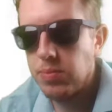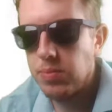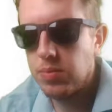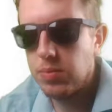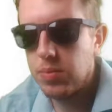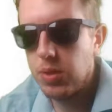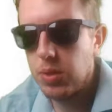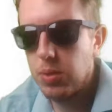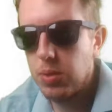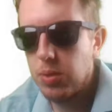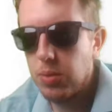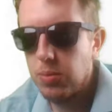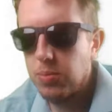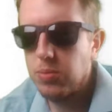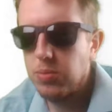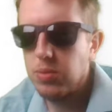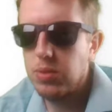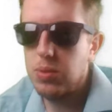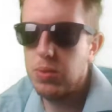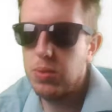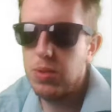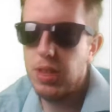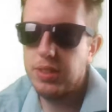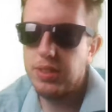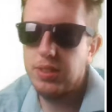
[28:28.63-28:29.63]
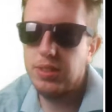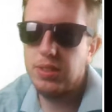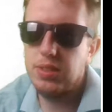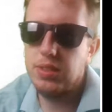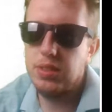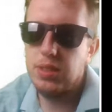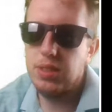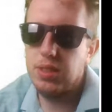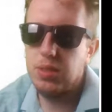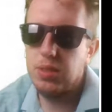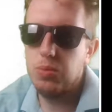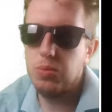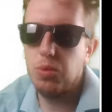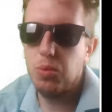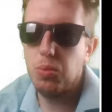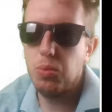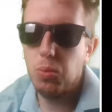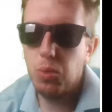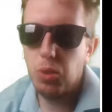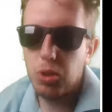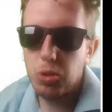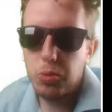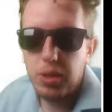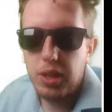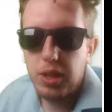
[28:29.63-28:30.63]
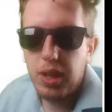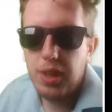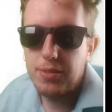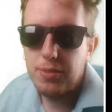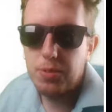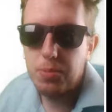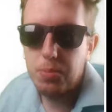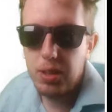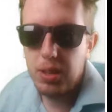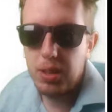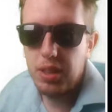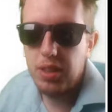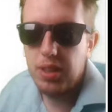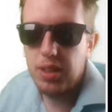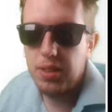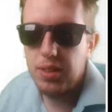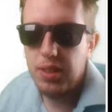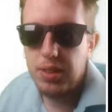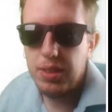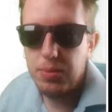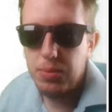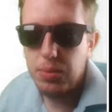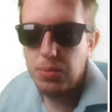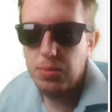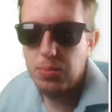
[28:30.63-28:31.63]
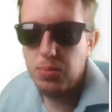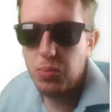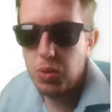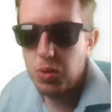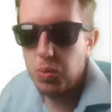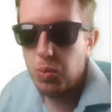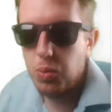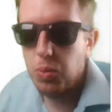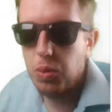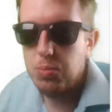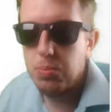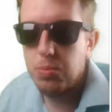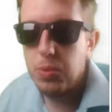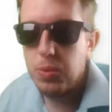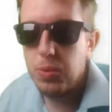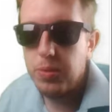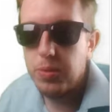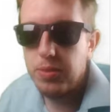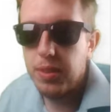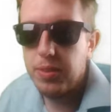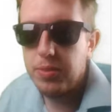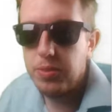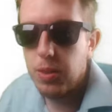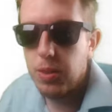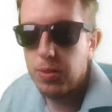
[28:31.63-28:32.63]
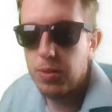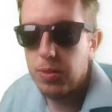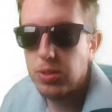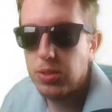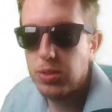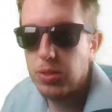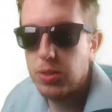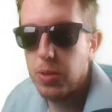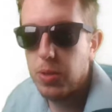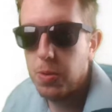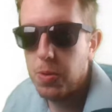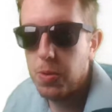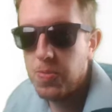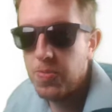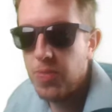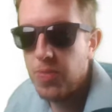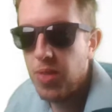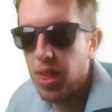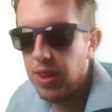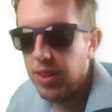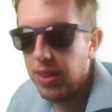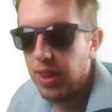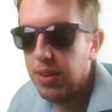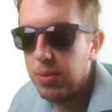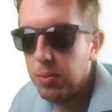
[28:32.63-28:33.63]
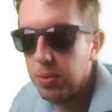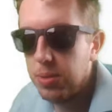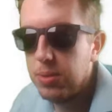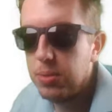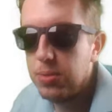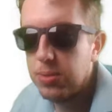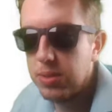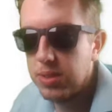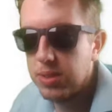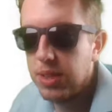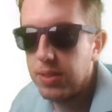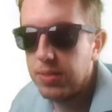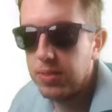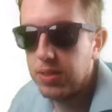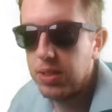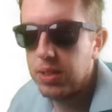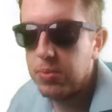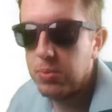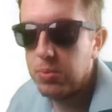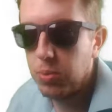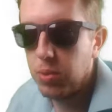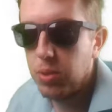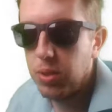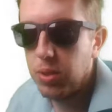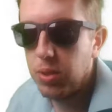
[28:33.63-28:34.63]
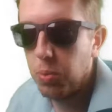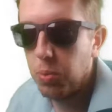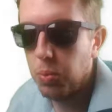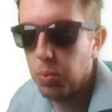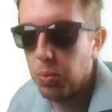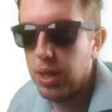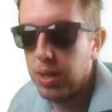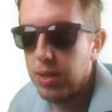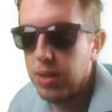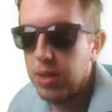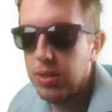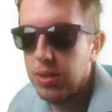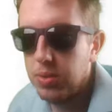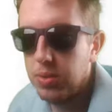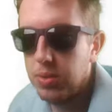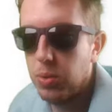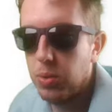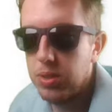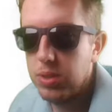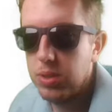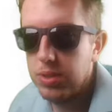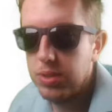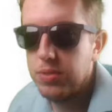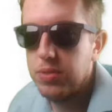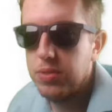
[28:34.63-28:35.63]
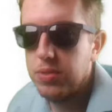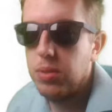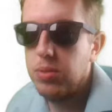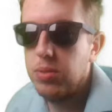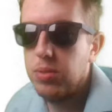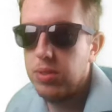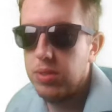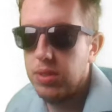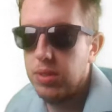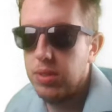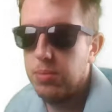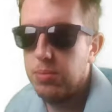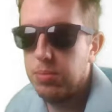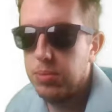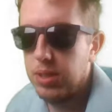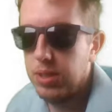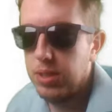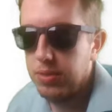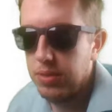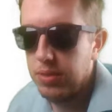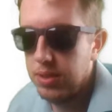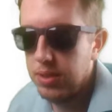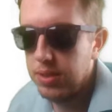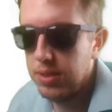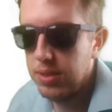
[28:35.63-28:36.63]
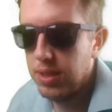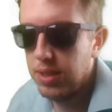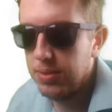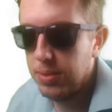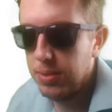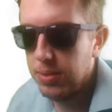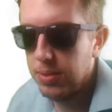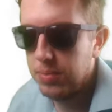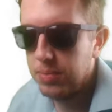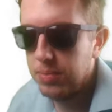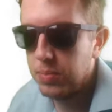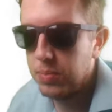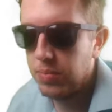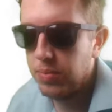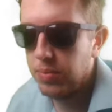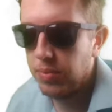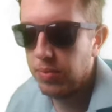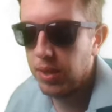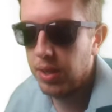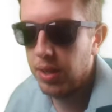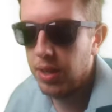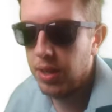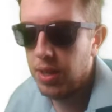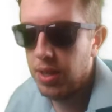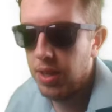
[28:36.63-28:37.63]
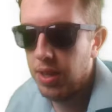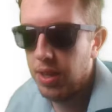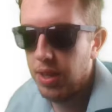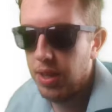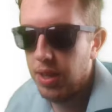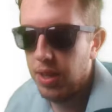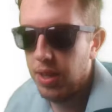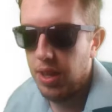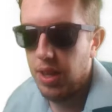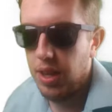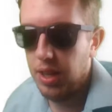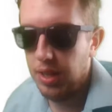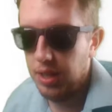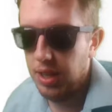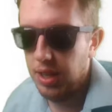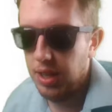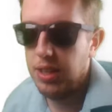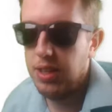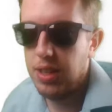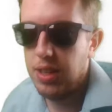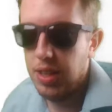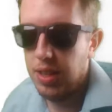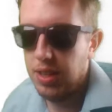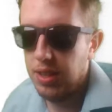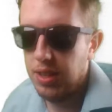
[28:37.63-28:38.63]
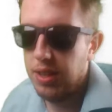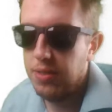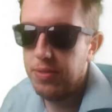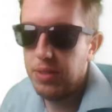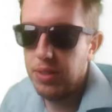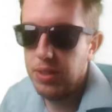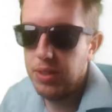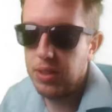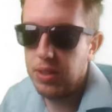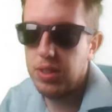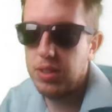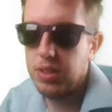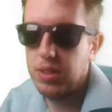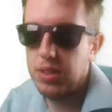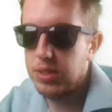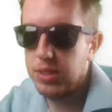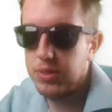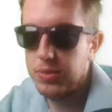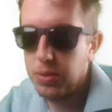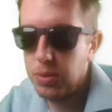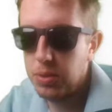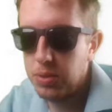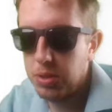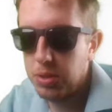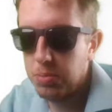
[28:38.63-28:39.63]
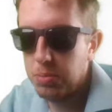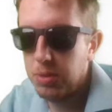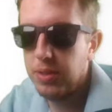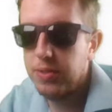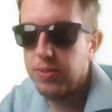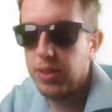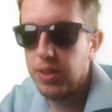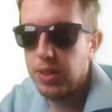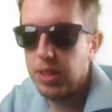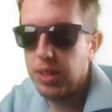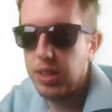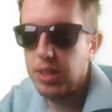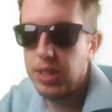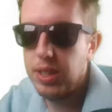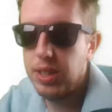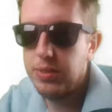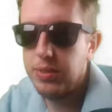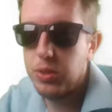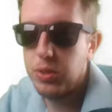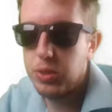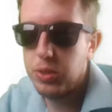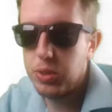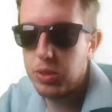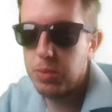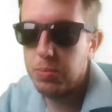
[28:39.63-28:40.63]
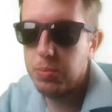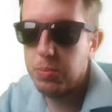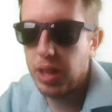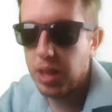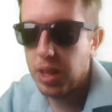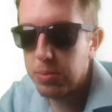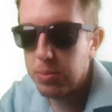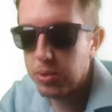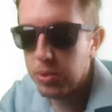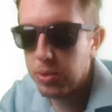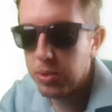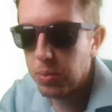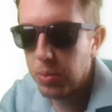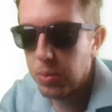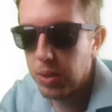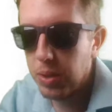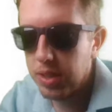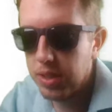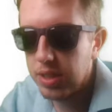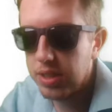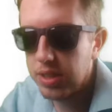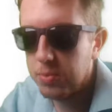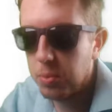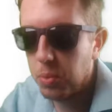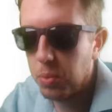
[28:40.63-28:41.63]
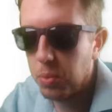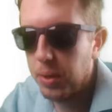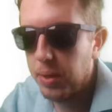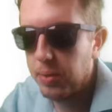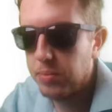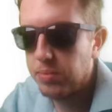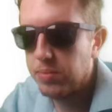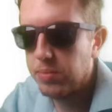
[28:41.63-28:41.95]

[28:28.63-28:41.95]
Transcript: Cool. So that's the reward we get for beating that level with 1 move left over. So that one was definitely way more difficult than the previous level, and I like that. That felt like a good difficulty to me. It felt like a level you should be able to win at this point,